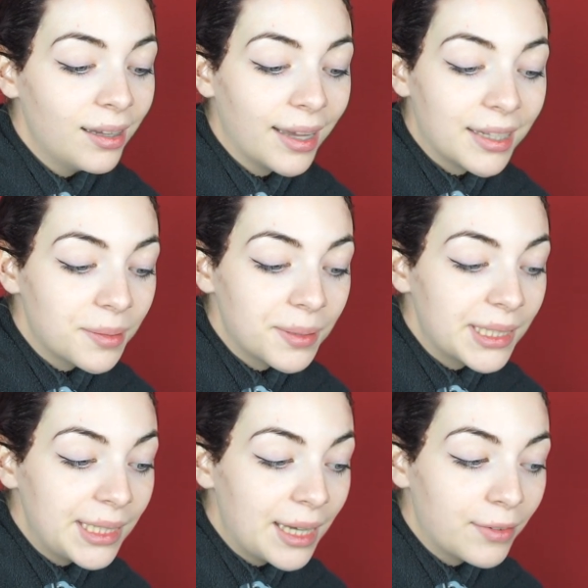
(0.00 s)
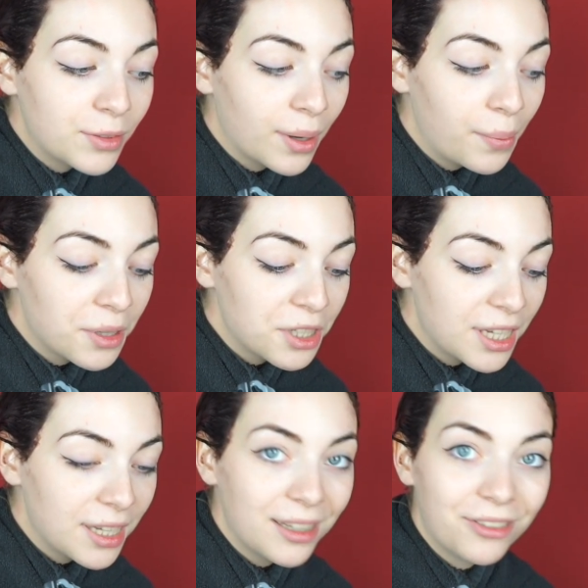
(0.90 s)
guess we'll see after I washed
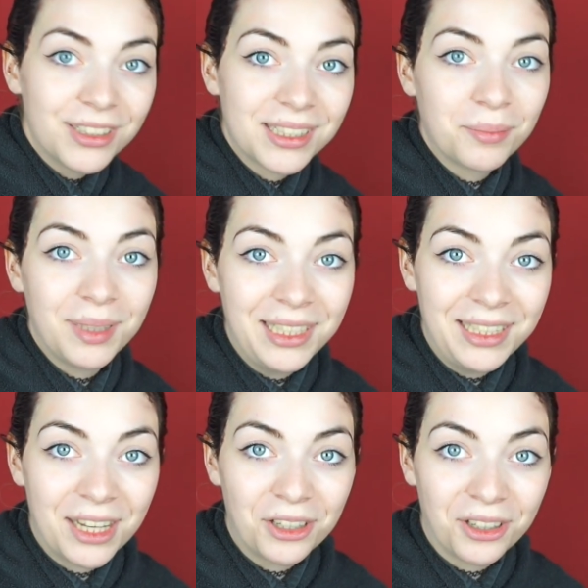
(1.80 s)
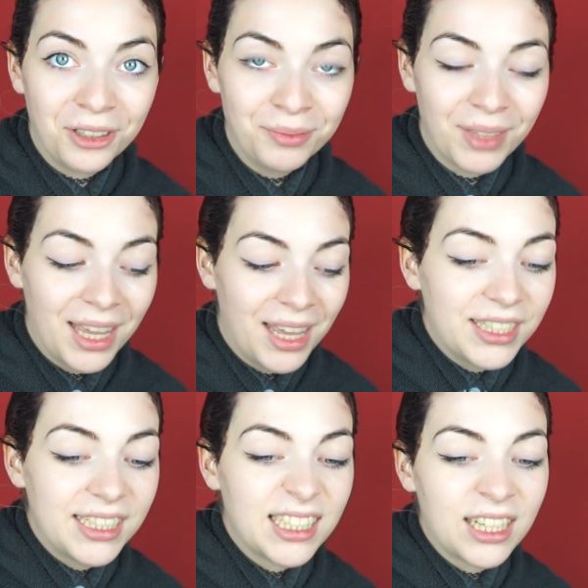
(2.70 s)
it if it's completely dead or not. So
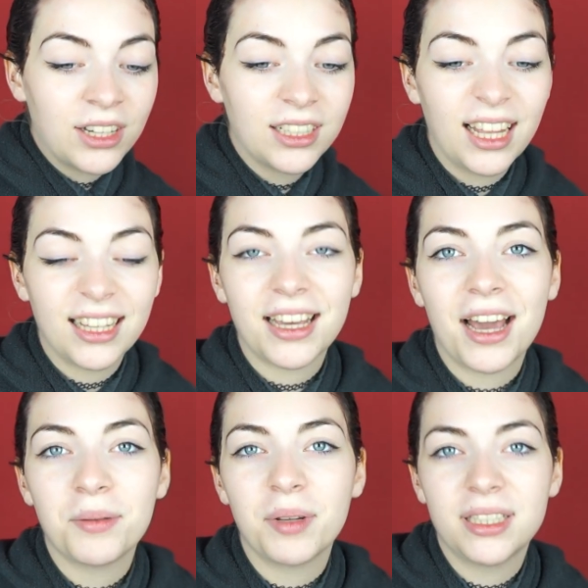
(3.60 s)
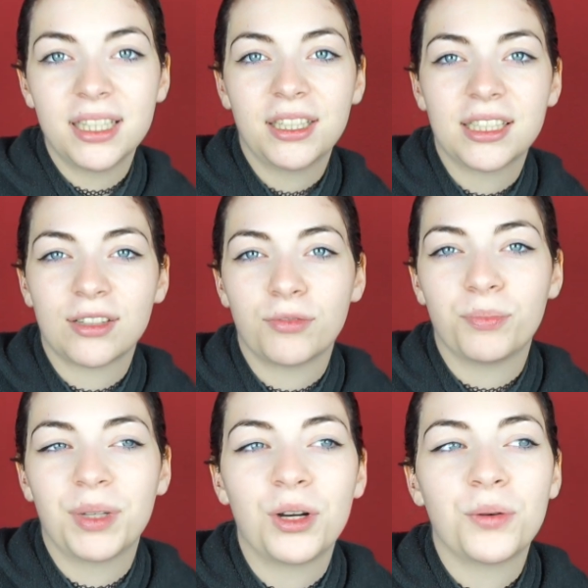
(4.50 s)
this is like kind of a big deal because
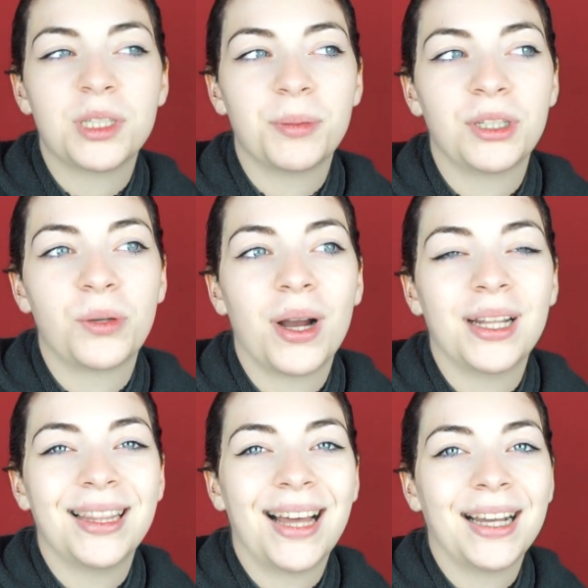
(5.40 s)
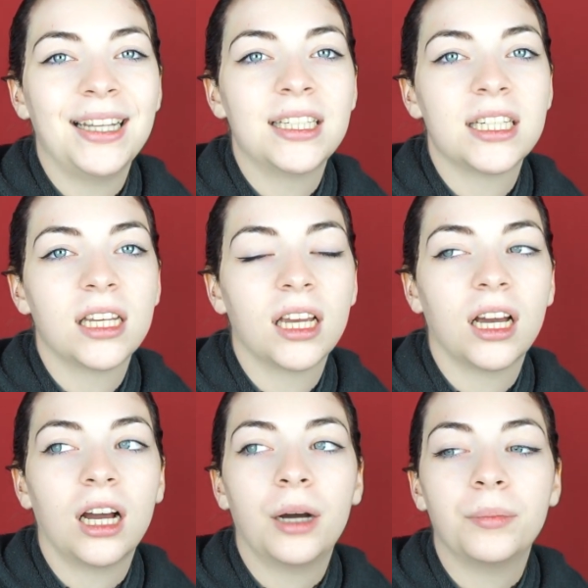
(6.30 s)
I've been always been quite light.
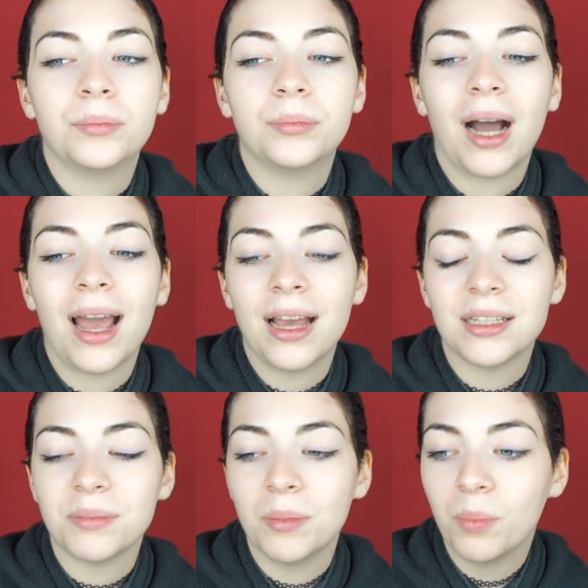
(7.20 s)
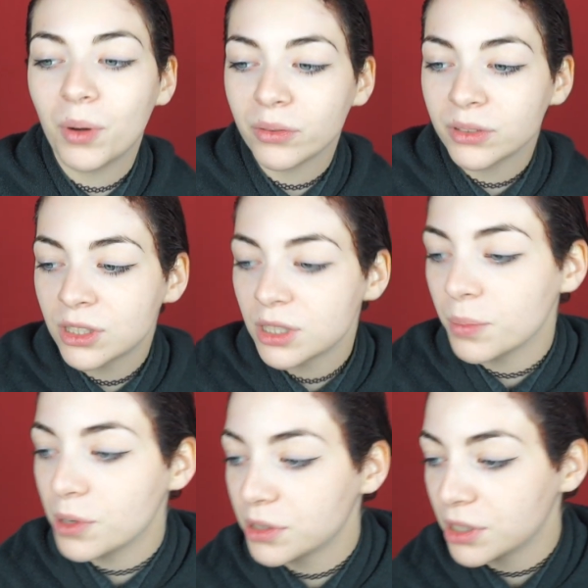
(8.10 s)
My hair's been blonde
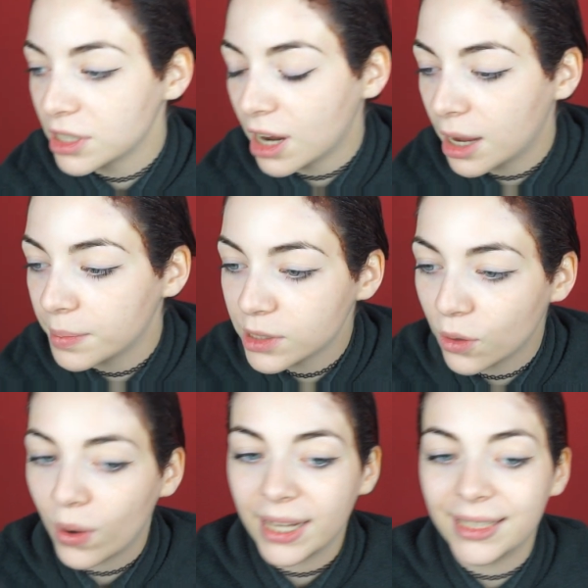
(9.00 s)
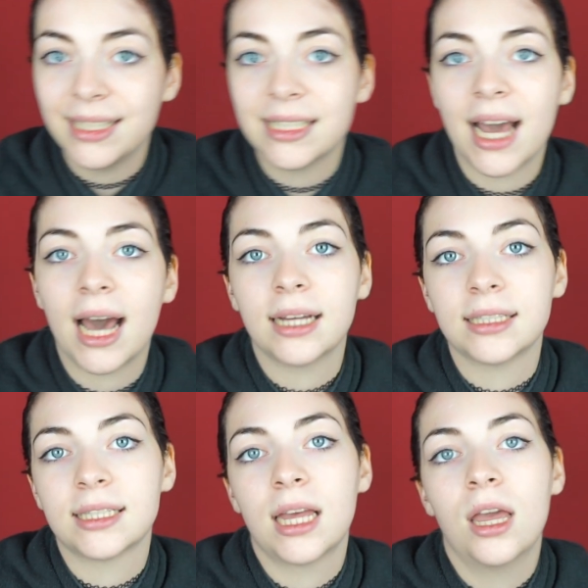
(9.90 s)
most of the times, or at least has
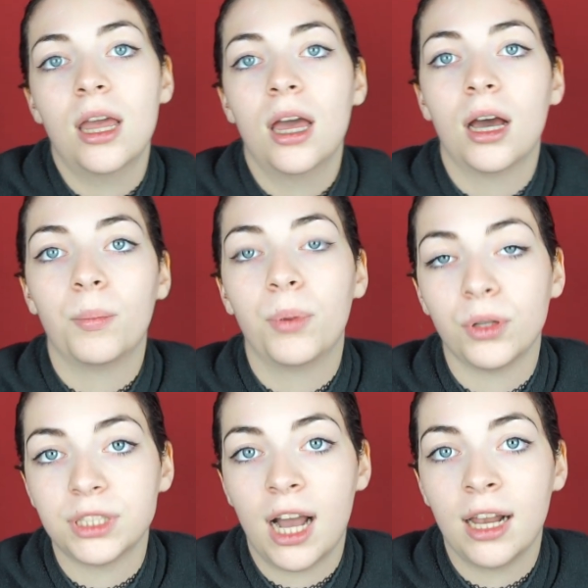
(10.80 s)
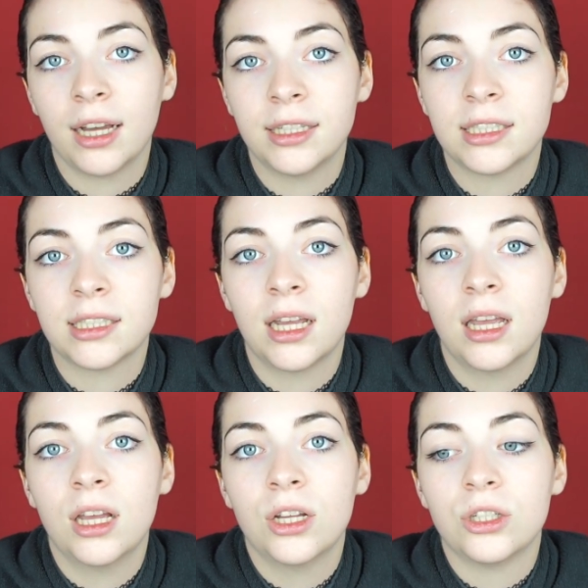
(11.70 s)
blonde highlights.
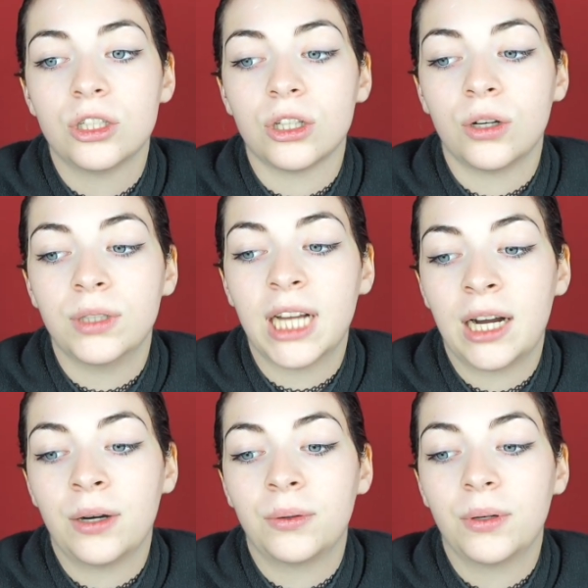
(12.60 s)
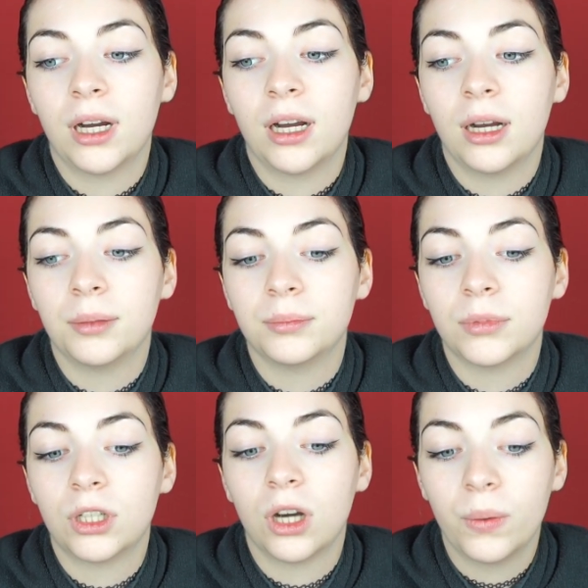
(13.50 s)
So now
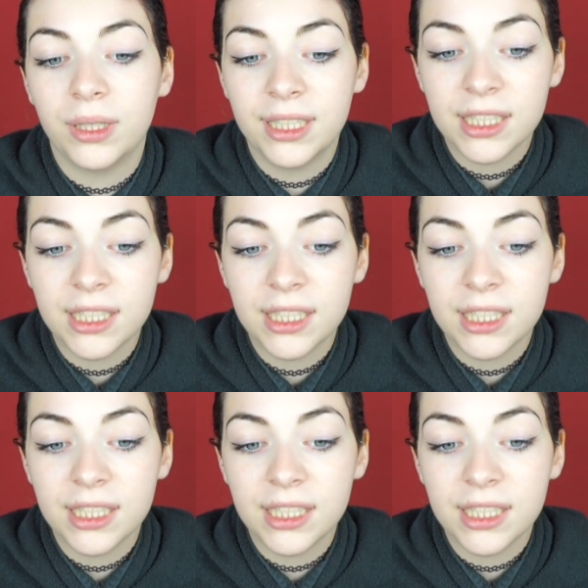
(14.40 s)
go in